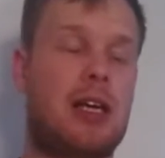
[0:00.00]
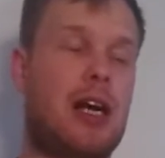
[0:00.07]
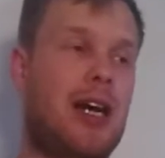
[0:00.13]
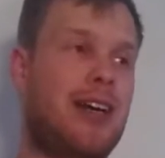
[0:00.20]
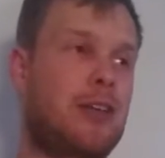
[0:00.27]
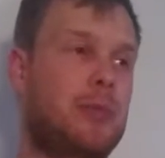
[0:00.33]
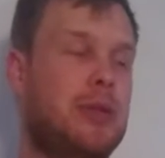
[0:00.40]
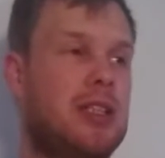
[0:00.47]

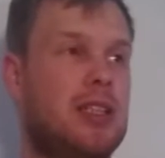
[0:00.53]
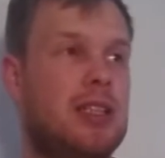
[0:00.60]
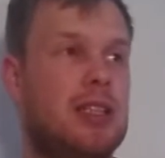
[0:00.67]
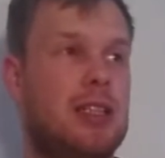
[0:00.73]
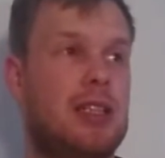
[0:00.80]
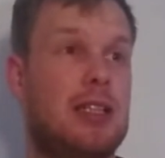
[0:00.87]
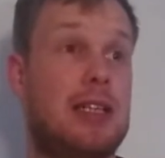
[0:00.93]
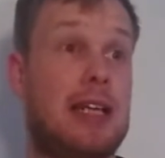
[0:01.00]

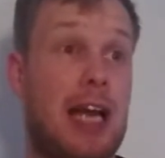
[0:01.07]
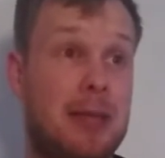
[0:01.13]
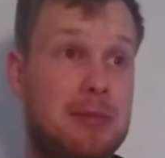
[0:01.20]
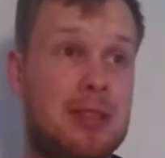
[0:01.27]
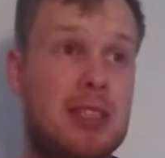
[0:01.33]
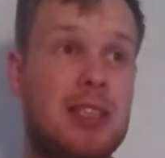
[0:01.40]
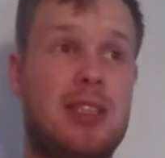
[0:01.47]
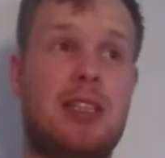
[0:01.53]
RB
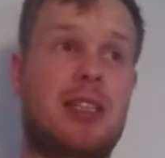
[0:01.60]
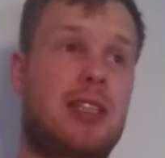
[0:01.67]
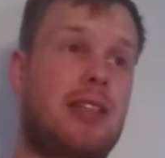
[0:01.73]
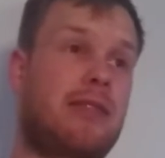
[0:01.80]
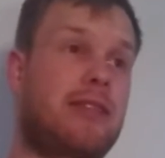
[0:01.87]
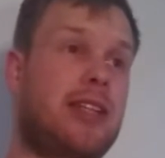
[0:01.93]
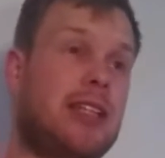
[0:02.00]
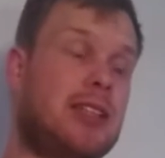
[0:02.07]
Leipzig,
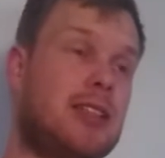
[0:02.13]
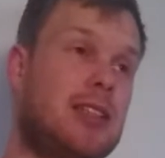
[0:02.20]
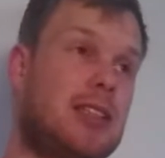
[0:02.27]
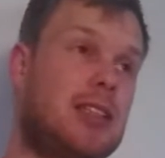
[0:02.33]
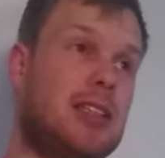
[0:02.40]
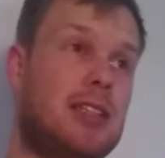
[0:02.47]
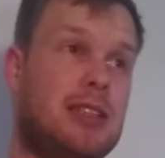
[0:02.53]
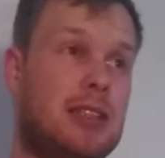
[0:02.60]
and then
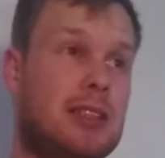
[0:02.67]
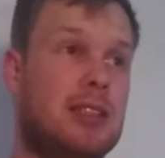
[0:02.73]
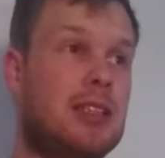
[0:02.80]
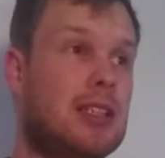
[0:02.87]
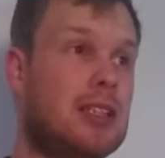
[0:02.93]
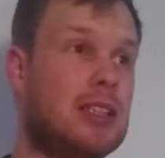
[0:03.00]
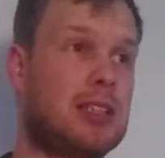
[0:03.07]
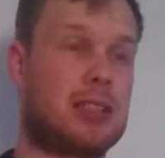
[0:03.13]
he
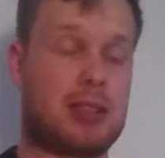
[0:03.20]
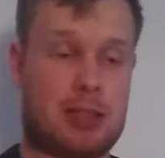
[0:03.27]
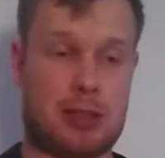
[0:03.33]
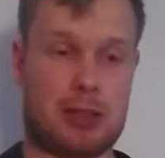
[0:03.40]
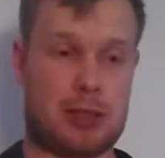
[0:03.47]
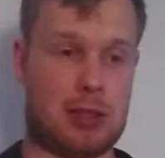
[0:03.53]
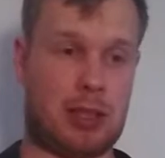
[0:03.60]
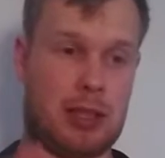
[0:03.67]

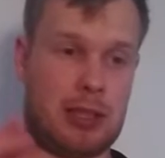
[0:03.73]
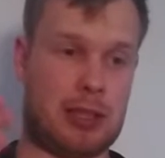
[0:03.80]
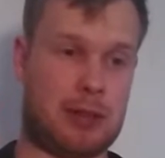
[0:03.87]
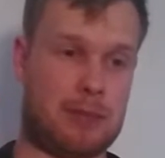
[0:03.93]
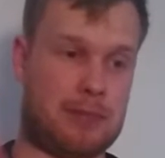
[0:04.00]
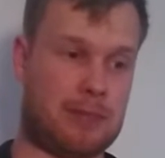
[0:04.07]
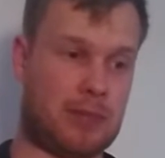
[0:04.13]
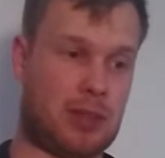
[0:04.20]

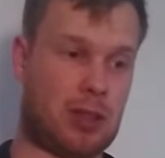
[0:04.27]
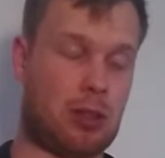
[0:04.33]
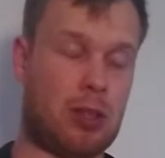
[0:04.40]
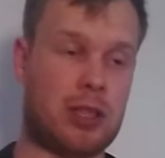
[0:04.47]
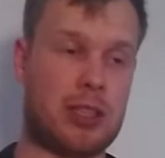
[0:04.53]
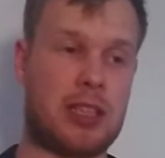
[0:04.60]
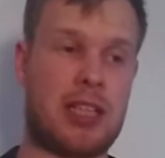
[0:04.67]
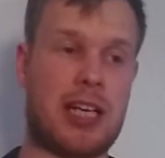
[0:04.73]

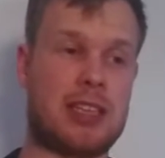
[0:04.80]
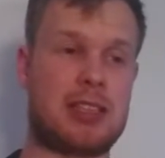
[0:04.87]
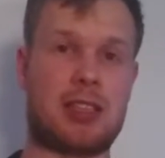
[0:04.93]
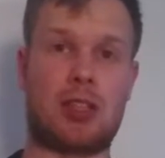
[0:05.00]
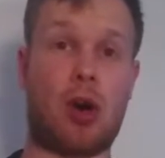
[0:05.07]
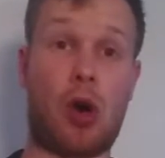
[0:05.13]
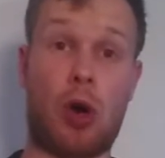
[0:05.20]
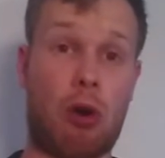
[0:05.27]

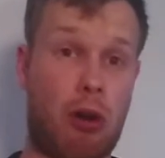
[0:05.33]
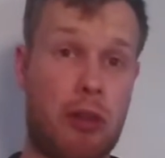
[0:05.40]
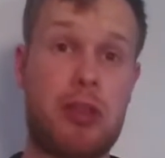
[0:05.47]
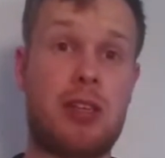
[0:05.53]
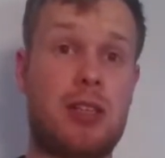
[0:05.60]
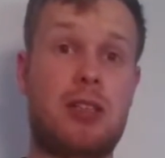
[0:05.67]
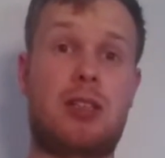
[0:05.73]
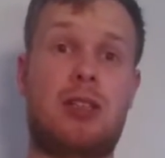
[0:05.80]
coordinated all
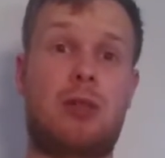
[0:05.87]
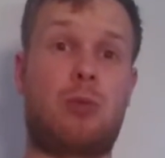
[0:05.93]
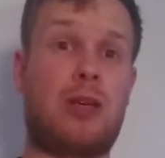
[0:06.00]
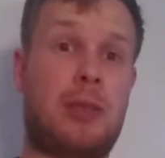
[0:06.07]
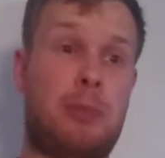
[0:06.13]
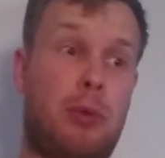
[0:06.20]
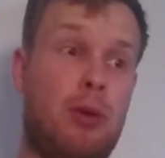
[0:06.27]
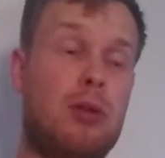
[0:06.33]
the
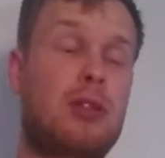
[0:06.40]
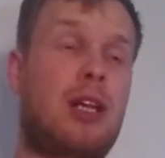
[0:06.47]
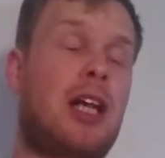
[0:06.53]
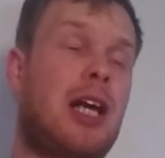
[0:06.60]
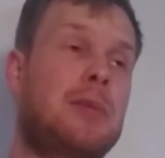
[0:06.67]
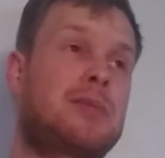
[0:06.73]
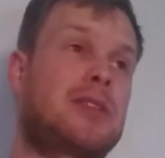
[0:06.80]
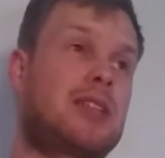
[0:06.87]
Red Bull
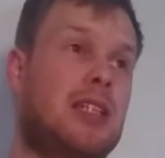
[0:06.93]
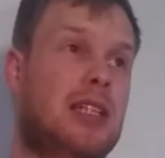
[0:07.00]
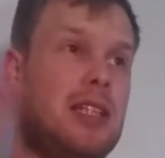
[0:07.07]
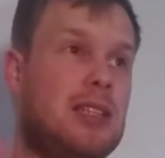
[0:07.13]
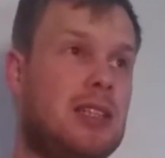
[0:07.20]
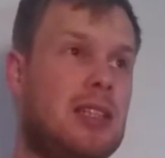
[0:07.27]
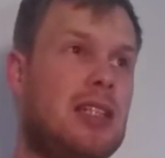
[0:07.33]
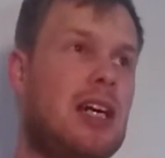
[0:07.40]
clubs,
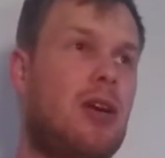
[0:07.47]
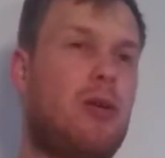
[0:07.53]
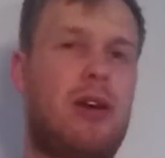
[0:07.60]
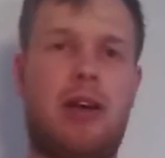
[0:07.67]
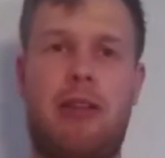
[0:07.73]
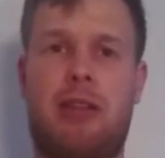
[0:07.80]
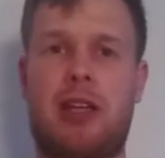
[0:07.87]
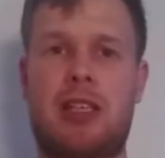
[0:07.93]
and now
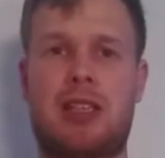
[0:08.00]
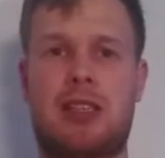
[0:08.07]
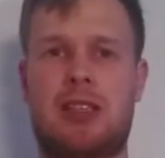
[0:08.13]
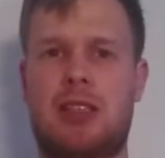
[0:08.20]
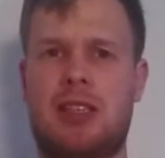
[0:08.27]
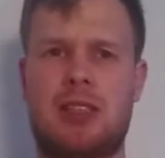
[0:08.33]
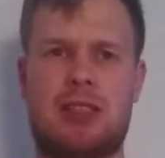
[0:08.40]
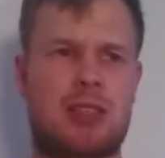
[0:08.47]
I think
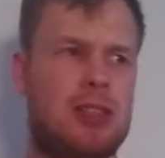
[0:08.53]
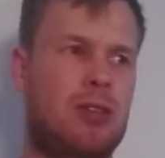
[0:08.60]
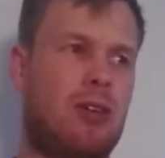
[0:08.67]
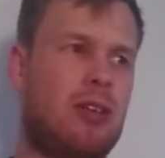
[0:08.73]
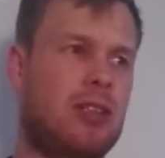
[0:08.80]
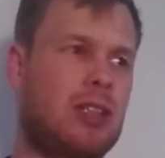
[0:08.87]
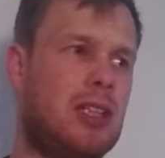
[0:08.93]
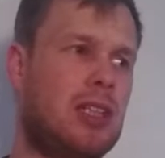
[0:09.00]
I
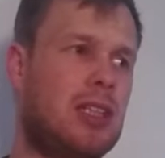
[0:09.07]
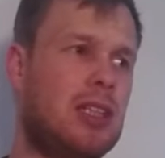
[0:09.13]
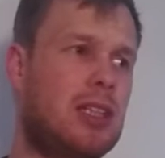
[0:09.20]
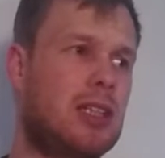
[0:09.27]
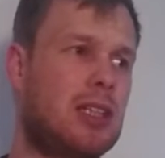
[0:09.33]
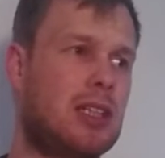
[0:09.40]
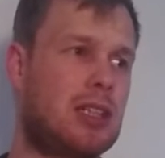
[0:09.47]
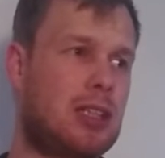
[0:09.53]
saw
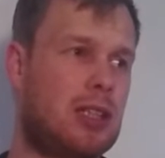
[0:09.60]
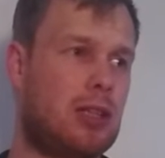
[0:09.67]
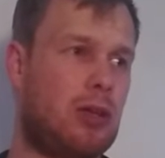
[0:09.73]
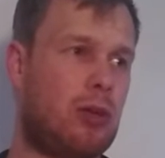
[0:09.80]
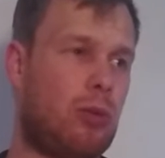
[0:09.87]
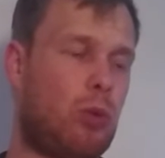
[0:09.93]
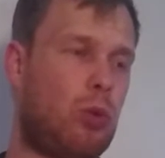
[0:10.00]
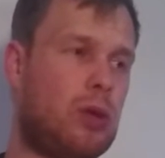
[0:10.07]
he
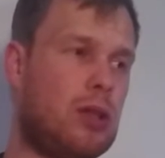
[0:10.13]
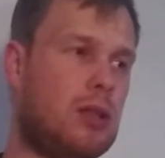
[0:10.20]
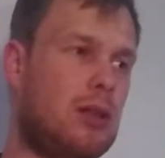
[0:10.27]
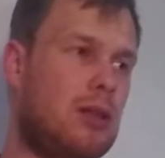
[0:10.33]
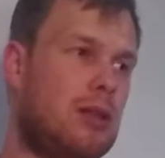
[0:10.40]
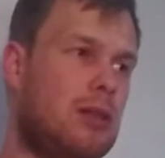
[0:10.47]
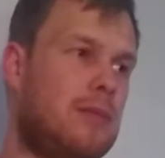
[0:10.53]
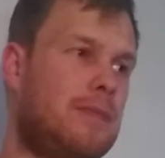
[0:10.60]

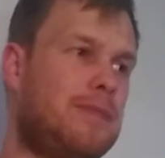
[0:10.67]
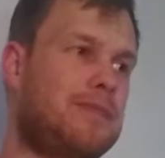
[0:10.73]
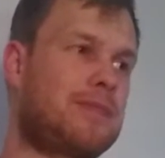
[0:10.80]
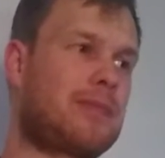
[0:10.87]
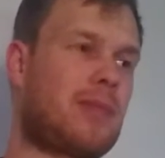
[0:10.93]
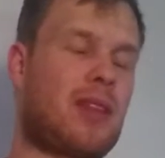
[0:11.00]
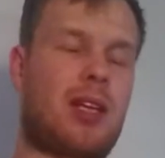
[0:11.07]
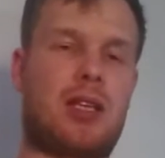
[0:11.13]
will
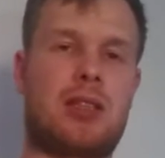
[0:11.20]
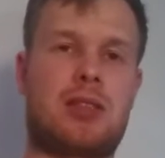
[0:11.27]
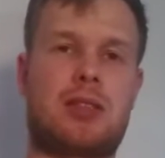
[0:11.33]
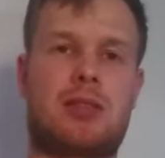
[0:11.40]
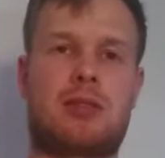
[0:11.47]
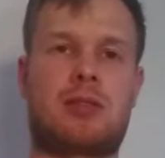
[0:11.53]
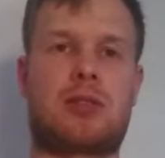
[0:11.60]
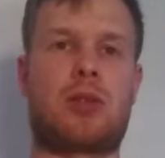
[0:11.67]

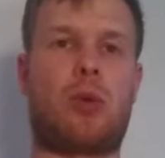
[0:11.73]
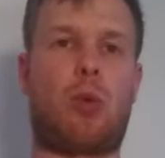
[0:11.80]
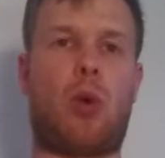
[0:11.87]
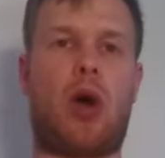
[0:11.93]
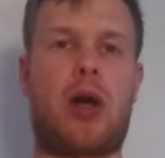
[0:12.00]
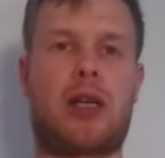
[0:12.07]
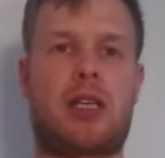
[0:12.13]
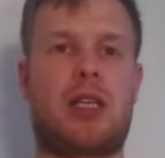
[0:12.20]

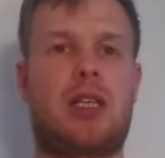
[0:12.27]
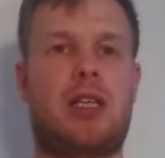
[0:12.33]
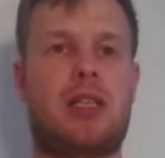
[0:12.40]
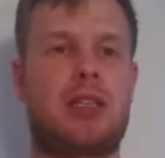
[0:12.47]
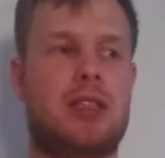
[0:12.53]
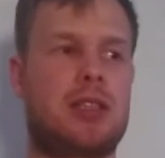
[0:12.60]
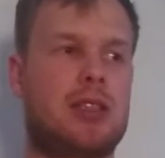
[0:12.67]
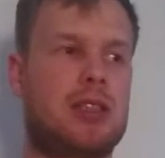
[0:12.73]
work
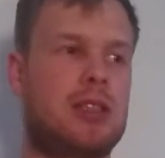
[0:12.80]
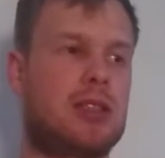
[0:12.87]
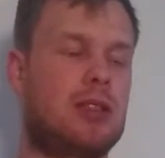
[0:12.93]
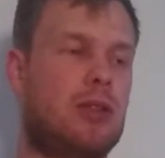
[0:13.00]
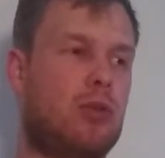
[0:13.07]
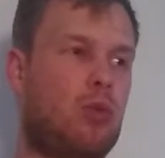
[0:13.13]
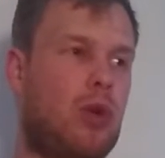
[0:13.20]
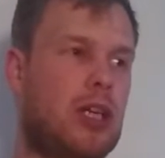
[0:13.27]
in
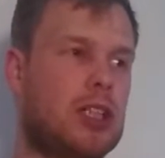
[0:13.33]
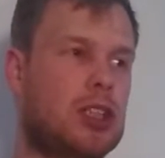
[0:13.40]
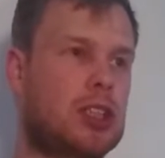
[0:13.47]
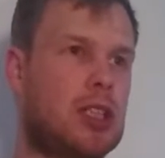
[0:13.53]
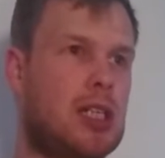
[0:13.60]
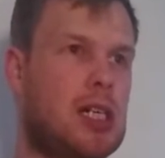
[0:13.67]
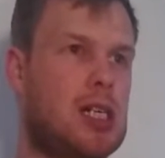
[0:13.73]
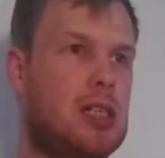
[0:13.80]

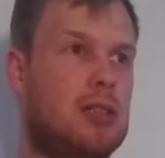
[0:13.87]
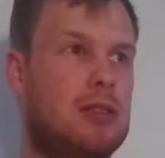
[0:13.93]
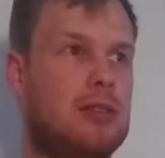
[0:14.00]
Russia.